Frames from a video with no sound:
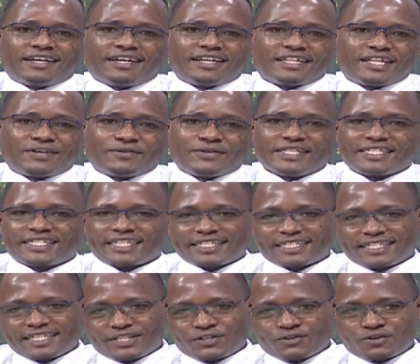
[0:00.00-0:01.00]
There were
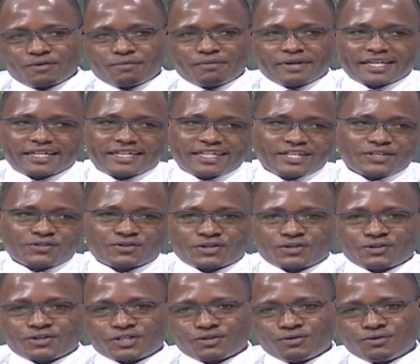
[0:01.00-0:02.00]
instances whereby things were
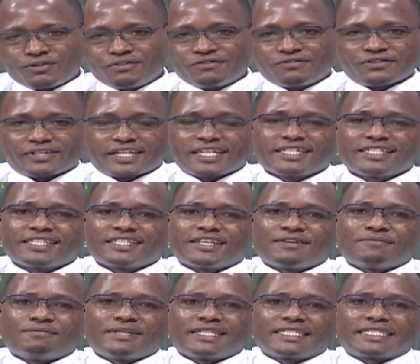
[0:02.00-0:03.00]
not good for us,
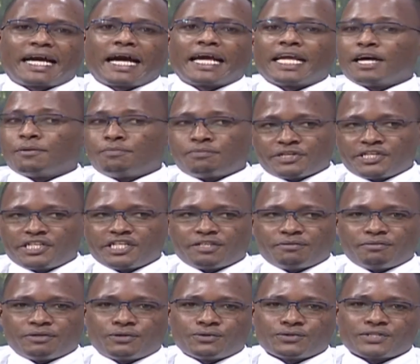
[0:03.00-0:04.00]
but I appreciate
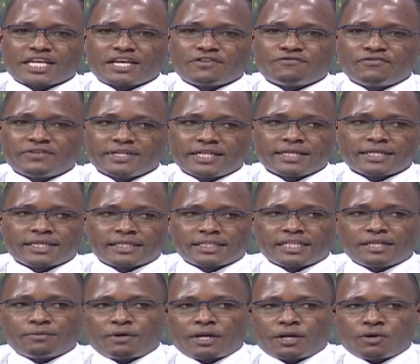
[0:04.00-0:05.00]
because everything that
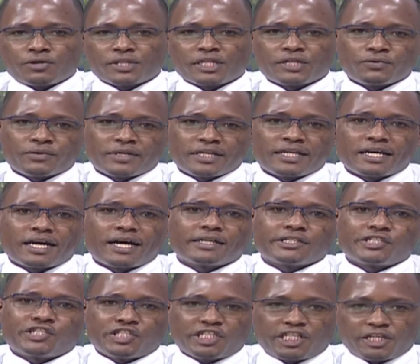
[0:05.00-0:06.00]
came along the way has
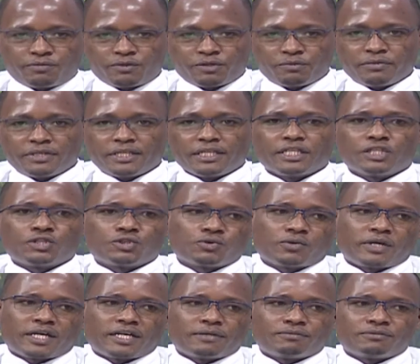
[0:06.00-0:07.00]
shaped me into who
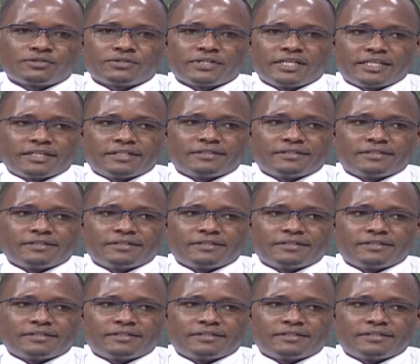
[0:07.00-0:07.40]
I am today.